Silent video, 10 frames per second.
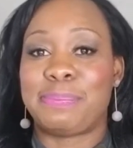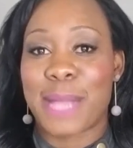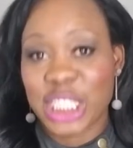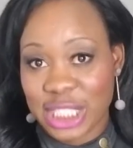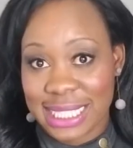
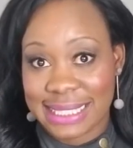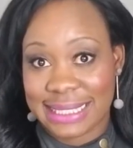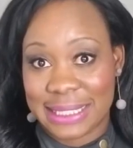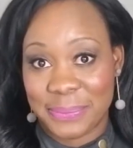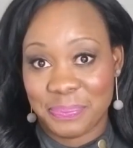
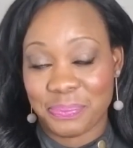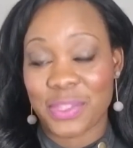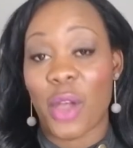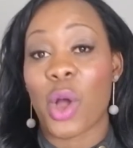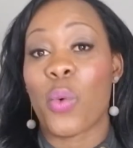specialist.
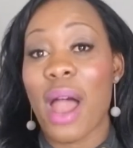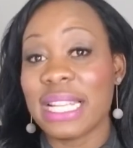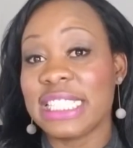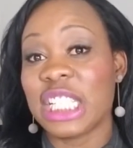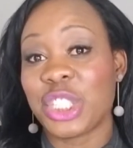Now, a
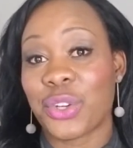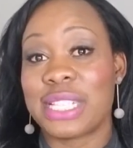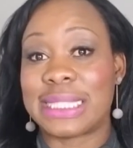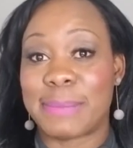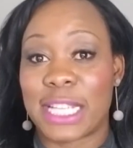quality
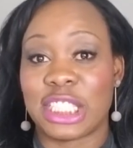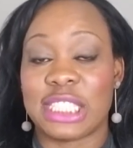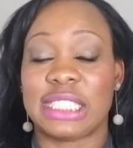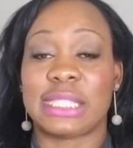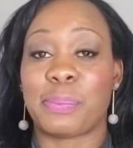assurance
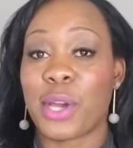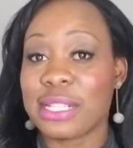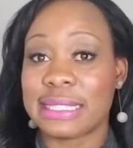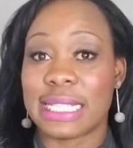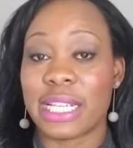specialist is a
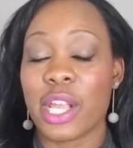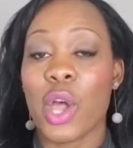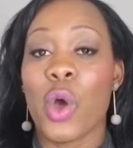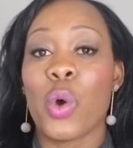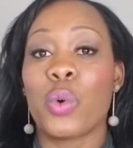person
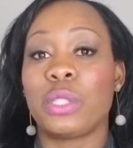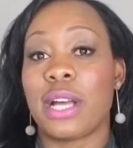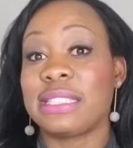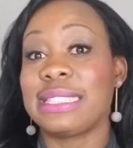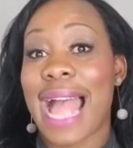who
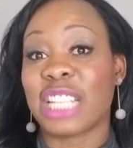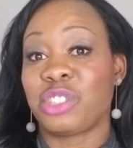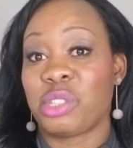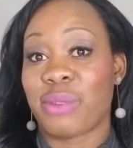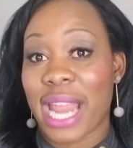doesn't
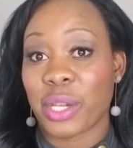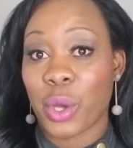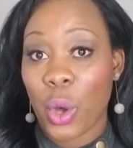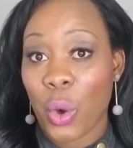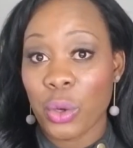actually write
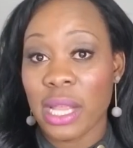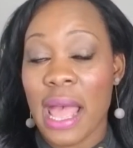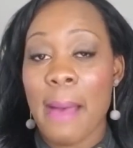code,